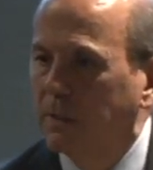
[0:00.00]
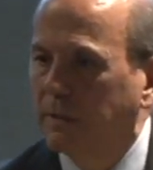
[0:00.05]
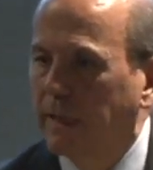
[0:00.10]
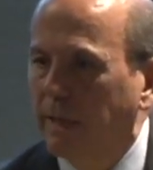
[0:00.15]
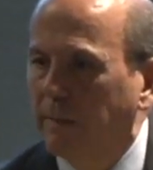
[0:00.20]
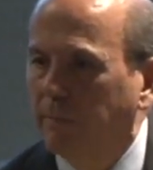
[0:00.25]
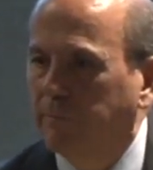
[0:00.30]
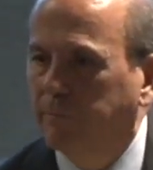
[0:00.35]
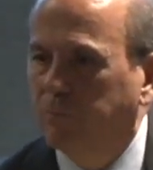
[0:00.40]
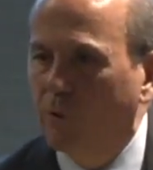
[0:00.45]

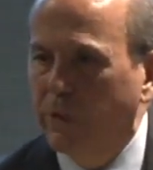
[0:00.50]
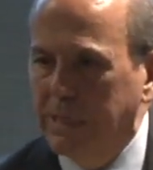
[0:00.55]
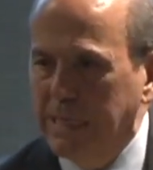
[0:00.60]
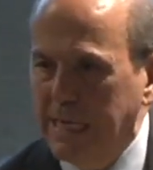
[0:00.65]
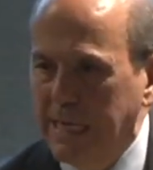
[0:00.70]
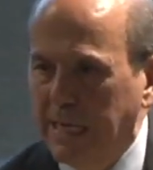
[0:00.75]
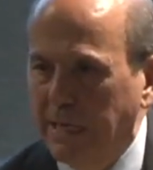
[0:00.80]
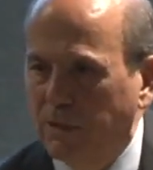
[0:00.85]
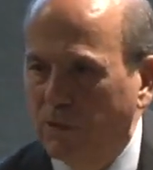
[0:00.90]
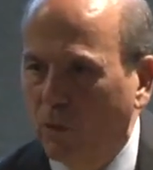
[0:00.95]
they
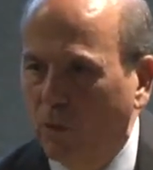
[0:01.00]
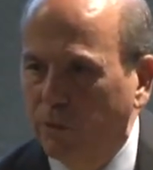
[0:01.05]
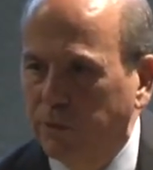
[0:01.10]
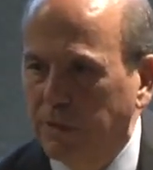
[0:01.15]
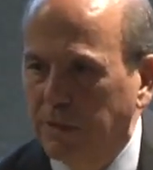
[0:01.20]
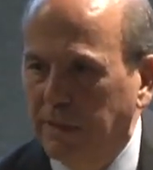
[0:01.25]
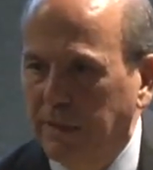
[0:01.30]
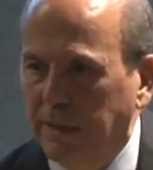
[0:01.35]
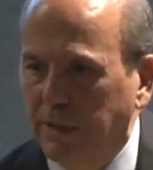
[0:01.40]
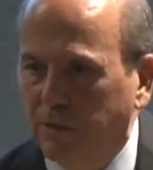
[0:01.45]
reneged on
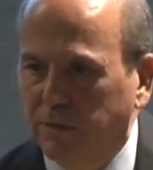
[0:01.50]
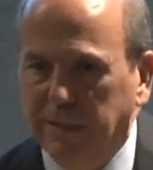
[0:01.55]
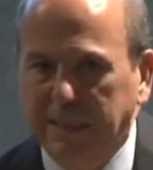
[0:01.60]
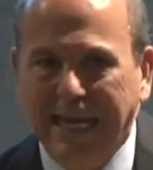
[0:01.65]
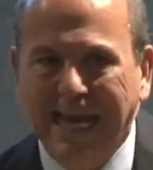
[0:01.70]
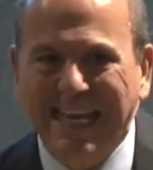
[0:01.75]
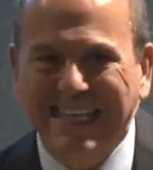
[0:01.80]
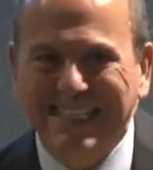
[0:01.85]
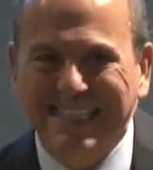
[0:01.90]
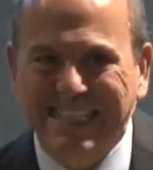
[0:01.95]
the deal that
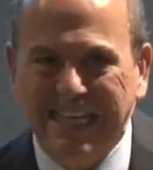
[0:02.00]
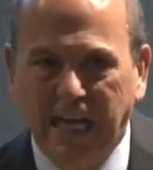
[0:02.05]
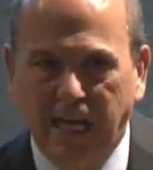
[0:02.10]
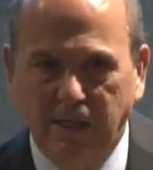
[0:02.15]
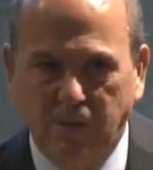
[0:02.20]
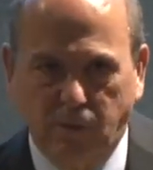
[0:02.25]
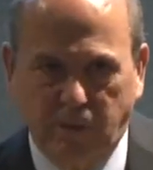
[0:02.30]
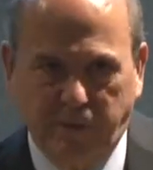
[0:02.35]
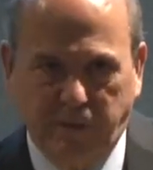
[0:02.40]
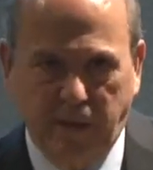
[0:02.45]
I had
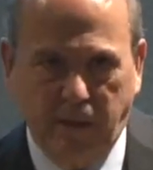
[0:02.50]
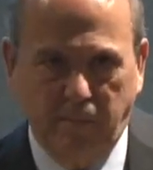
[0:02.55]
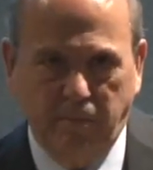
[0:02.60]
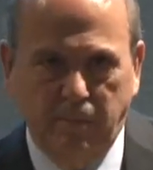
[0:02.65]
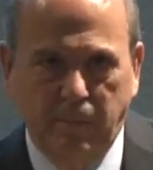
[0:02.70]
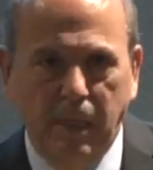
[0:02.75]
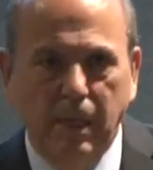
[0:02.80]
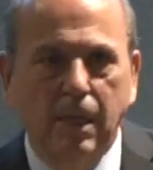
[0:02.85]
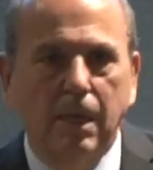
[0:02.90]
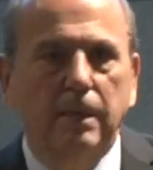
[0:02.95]
signed with them.
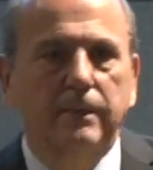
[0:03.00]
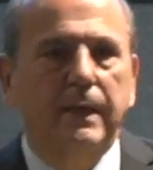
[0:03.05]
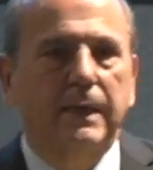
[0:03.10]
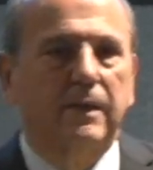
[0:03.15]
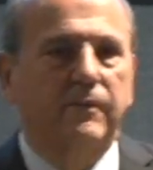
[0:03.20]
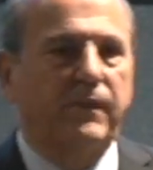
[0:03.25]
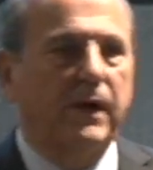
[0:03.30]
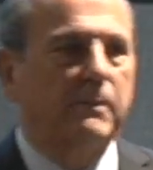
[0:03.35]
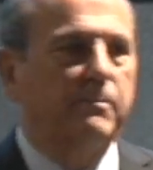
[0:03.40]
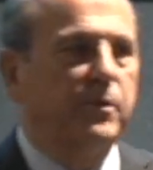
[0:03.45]
That
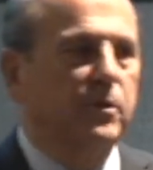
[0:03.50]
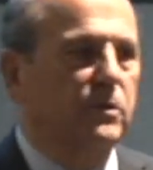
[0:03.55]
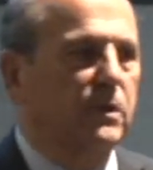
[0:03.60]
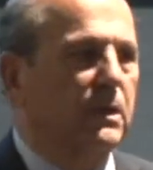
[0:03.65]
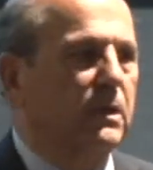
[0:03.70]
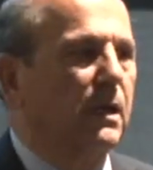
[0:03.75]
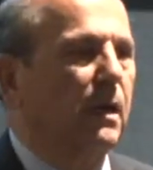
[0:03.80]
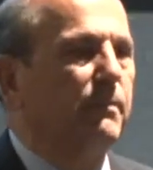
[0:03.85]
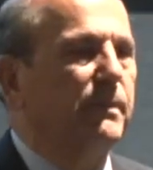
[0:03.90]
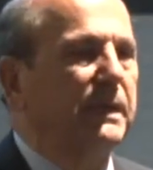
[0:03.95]
if I built the
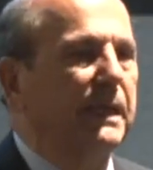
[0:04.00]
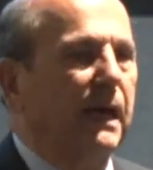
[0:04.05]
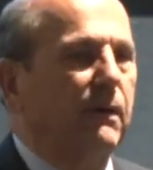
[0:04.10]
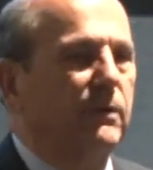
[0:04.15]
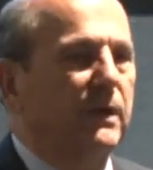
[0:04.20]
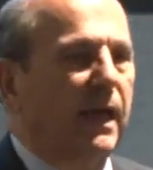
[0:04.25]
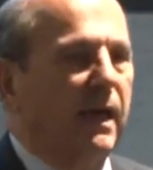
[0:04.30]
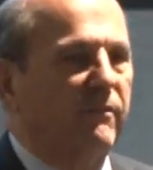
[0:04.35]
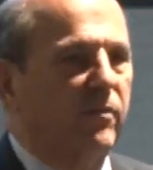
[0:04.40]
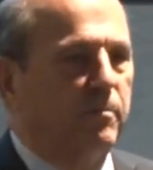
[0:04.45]
company, I
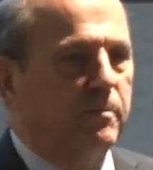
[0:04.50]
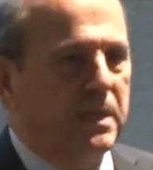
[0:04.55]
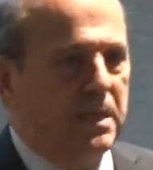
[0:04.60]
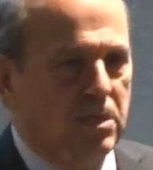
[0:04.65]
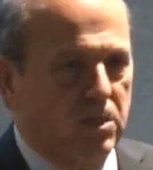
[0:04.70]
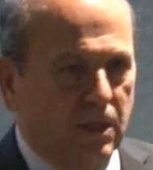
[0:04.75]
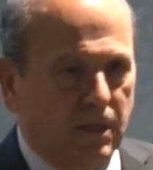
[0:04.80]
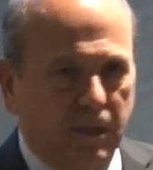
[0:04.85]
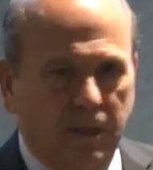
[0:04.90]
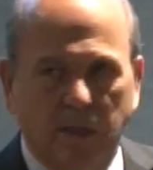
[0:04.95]
would have a
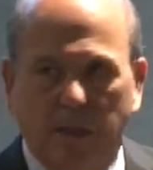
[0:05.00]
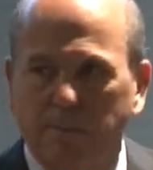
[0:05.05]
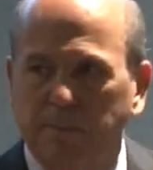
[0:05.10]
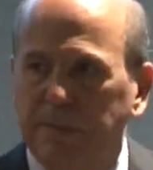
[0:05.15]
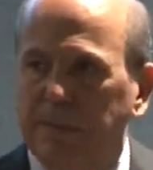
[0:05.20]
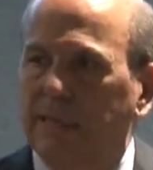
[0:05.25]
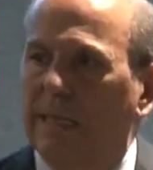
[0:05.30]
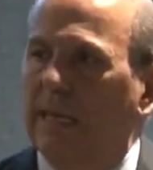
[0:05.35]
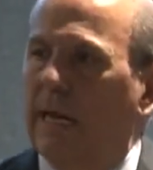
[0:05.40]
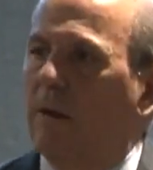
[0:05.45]
piece of the
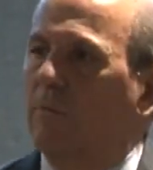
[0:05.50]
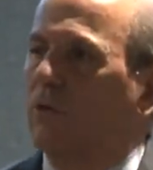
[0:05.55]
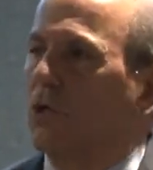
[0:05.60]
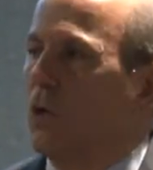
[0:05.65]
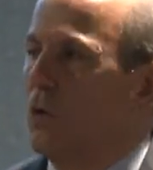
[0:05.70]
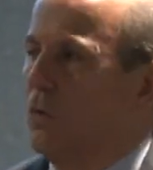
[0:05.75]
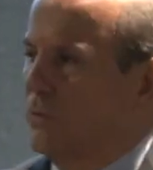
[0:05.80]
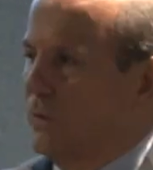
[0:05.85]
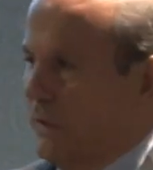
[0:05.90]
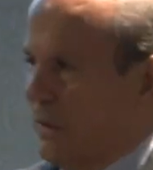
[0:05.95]
company, that I would
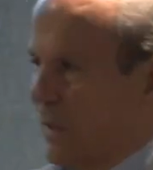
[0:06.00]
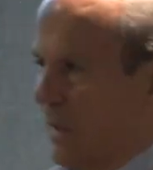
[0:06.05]
own the